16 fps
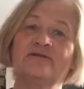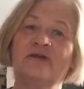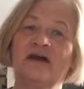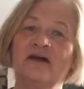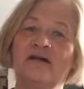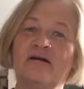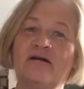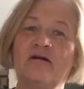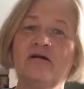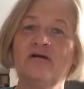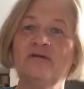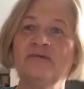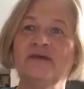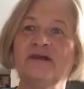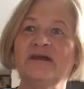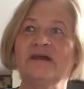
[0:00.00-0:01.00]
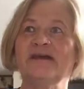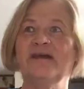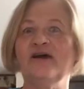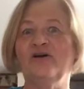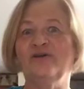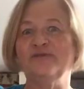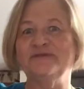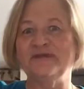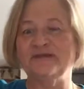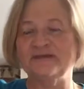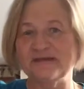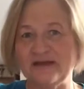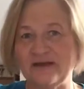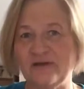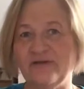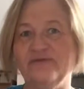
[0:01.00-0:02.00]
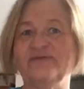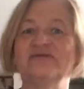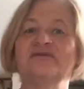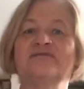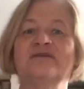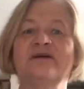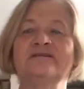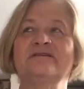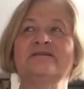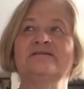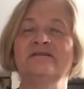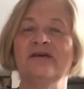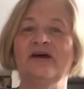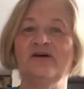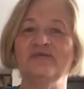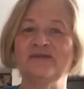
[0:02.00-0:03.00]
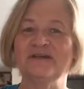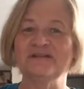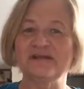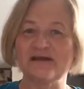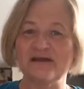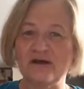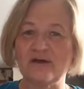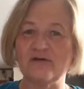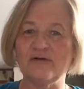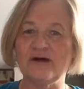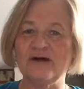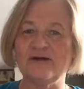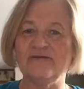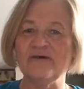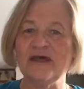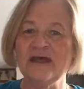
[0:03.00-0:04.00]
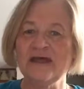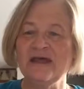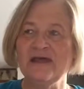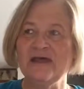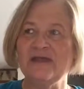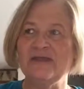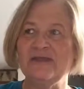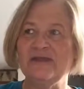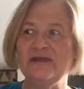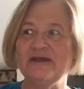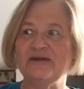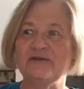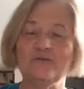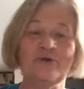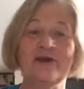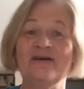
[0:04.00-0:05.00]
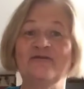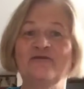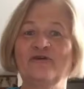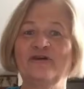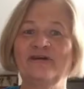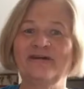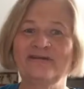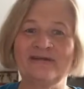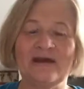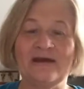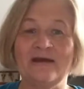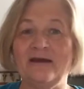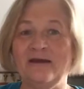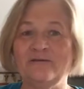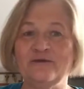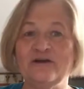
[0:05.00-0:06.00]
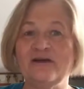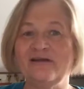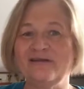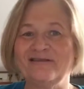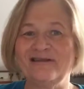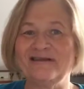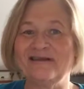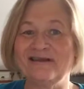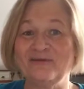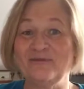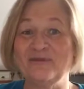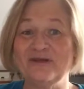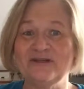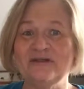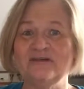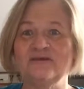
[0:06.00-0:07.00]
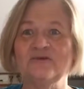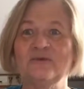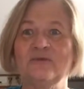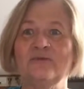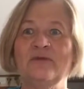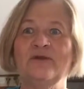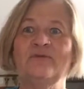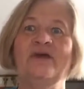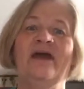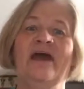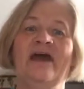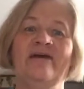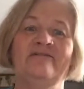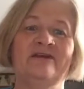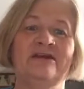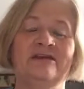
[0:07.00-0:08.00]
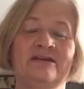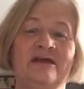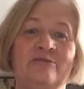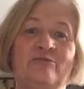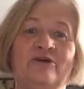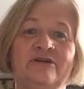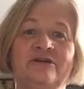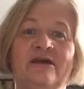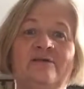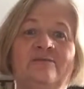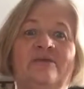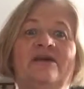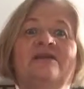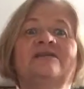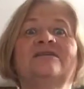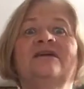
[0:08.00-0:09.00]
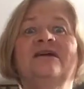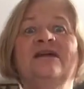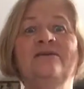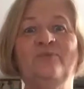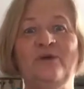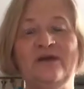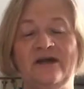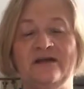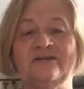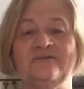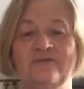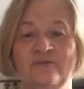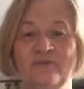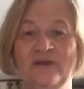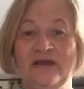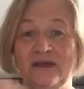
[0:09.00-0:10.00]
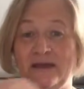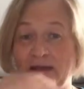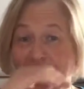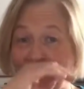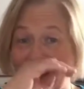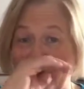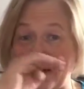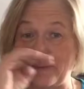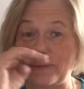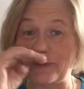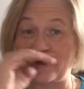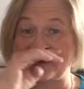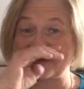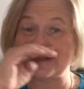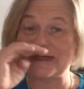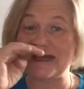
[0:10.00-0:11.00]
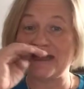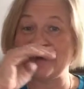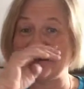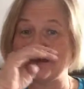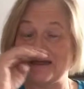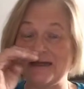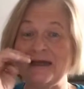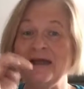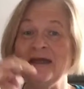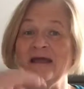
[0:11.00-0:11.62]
that calming, it helps us let go of the stresses. It helps us let go of whatever I'm going to call it, like inhibitions we may be having at that point in time that's keeping us from being in our upper stage and